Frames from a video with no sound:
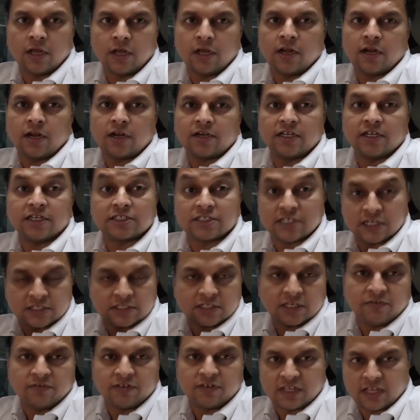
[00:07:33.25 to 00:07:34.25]
discuss,
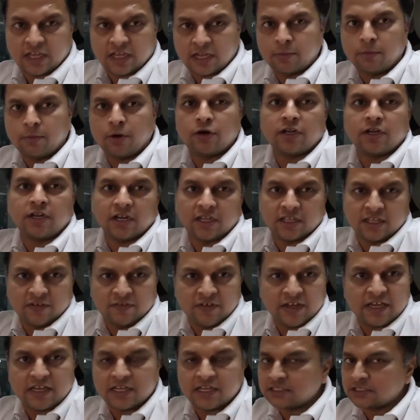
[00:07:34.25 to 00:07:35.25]
even think about in other
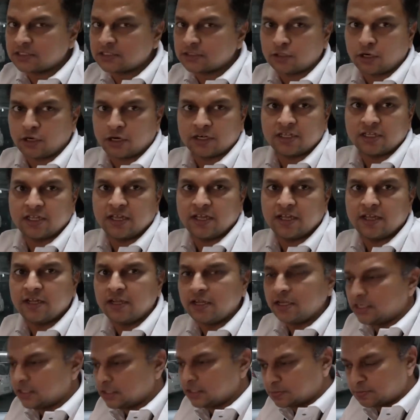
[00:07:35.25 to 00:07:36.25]
vehicles. It's not there.
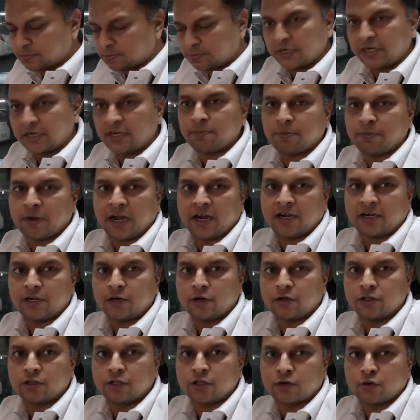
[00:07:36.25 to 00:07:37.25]
It's pretty planted on
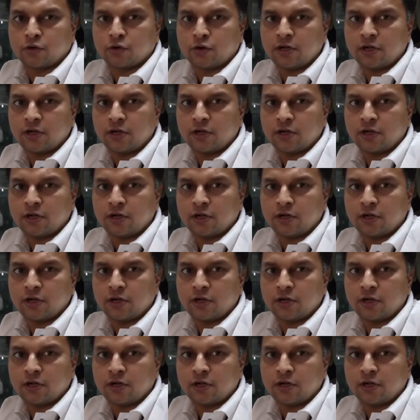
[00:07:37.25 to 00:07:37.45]
the road.